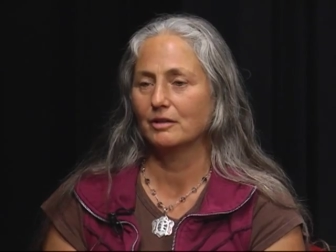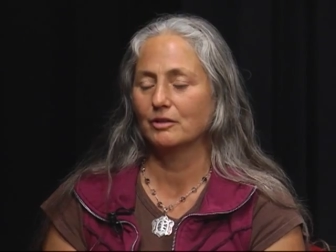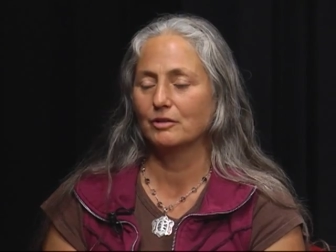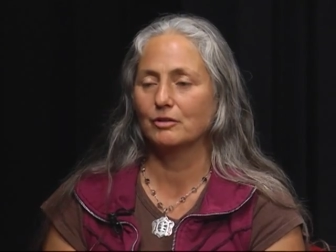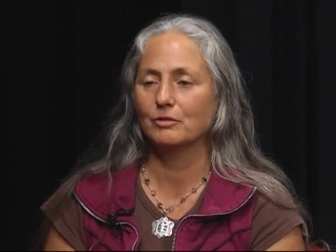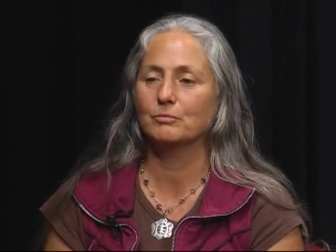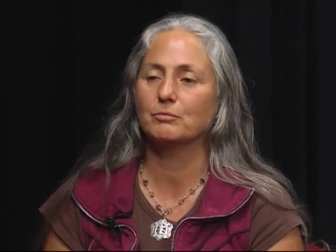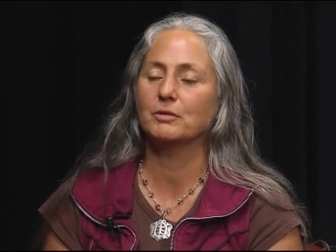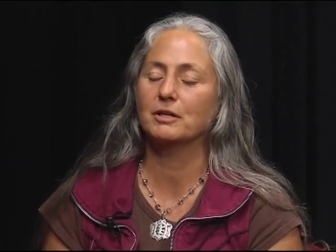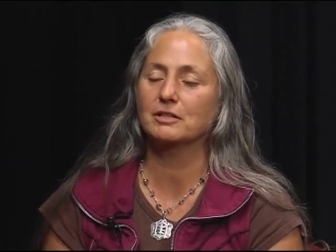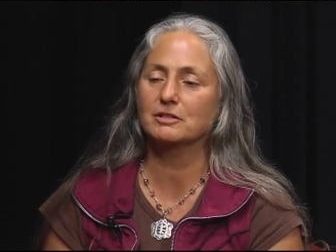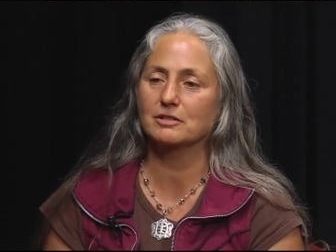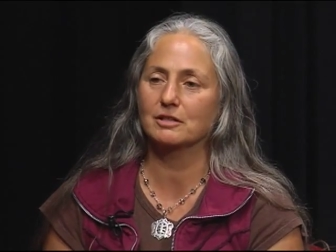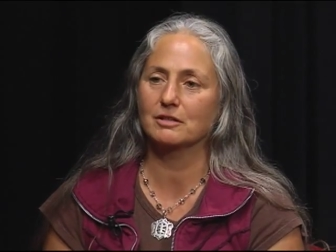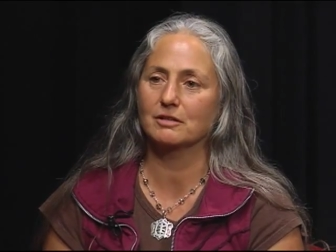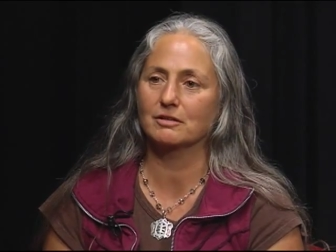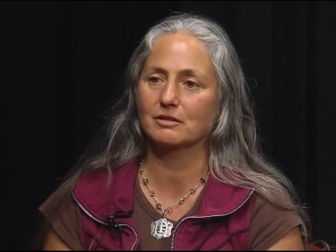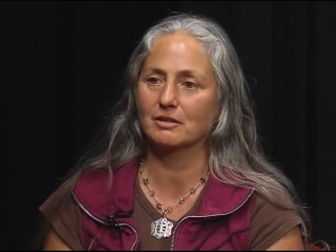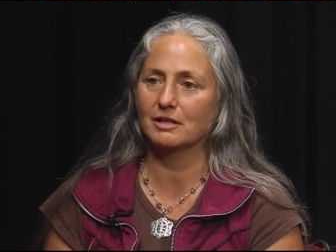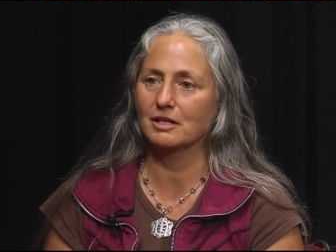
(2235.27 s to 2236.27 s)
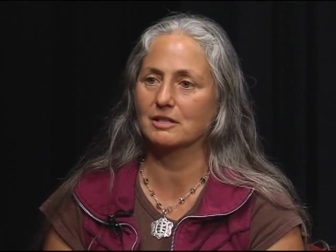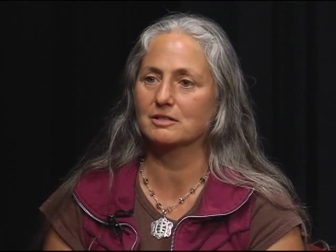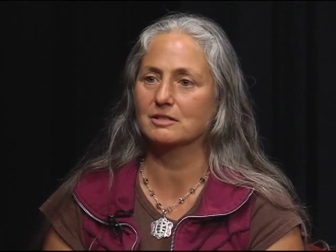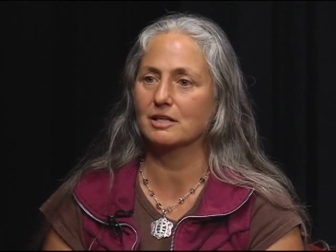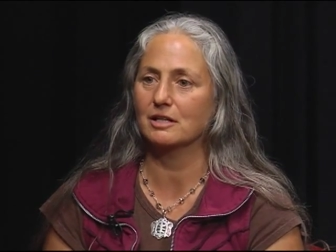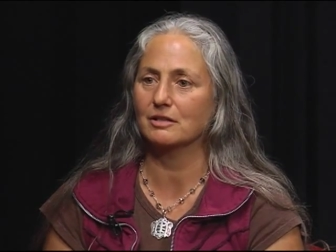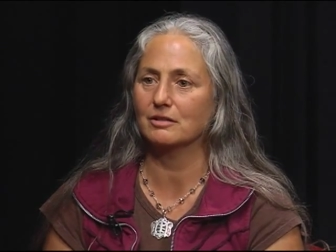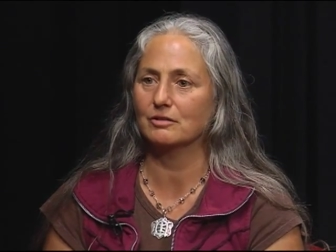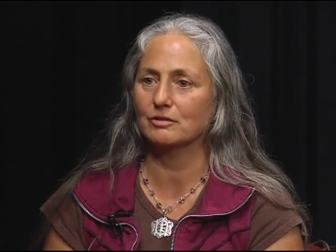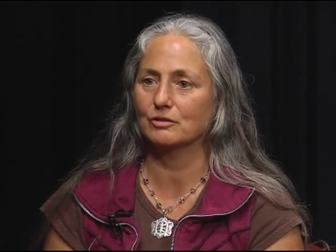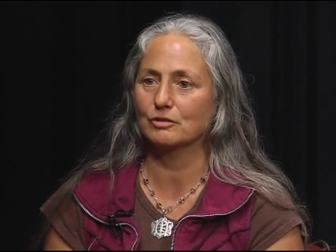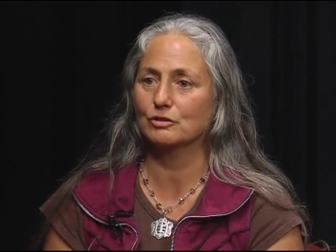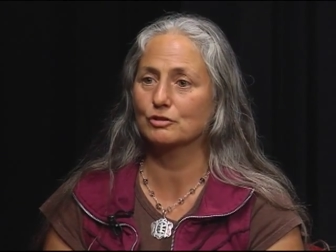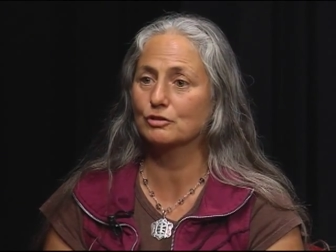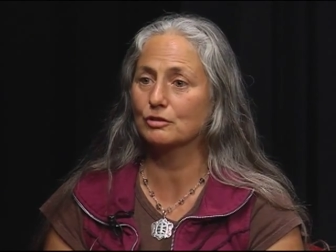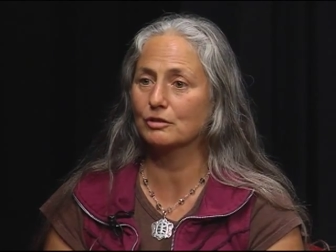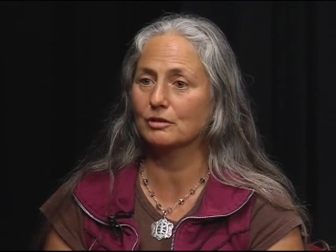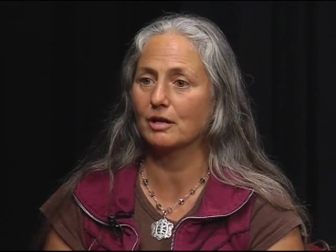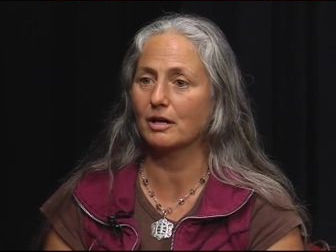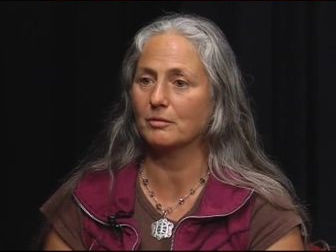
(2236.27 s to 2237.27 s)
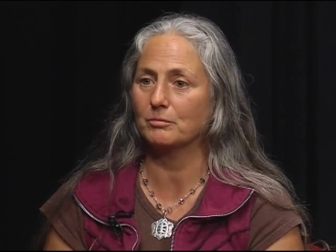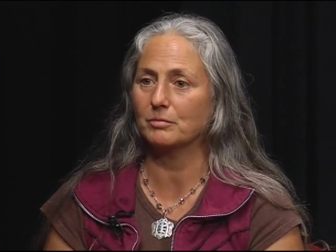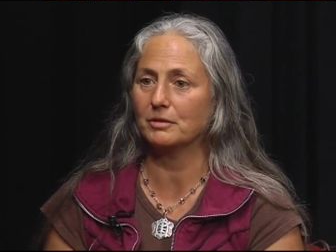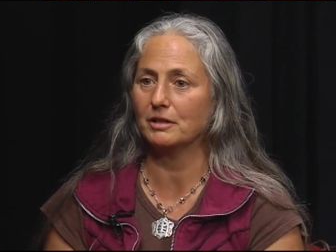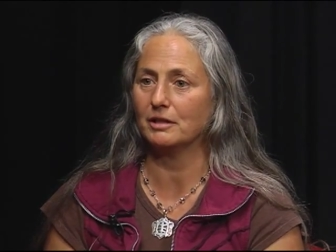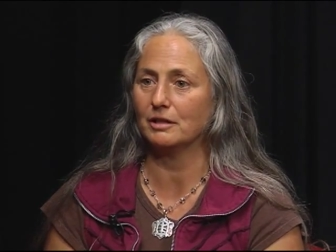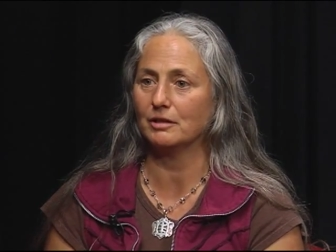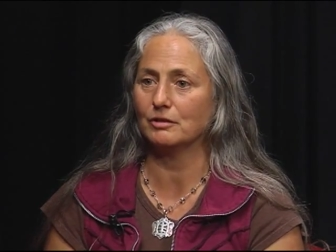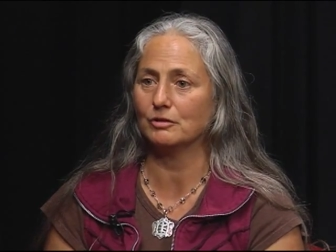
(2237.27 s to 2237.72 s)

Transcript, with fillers: You're mixing things that should not be.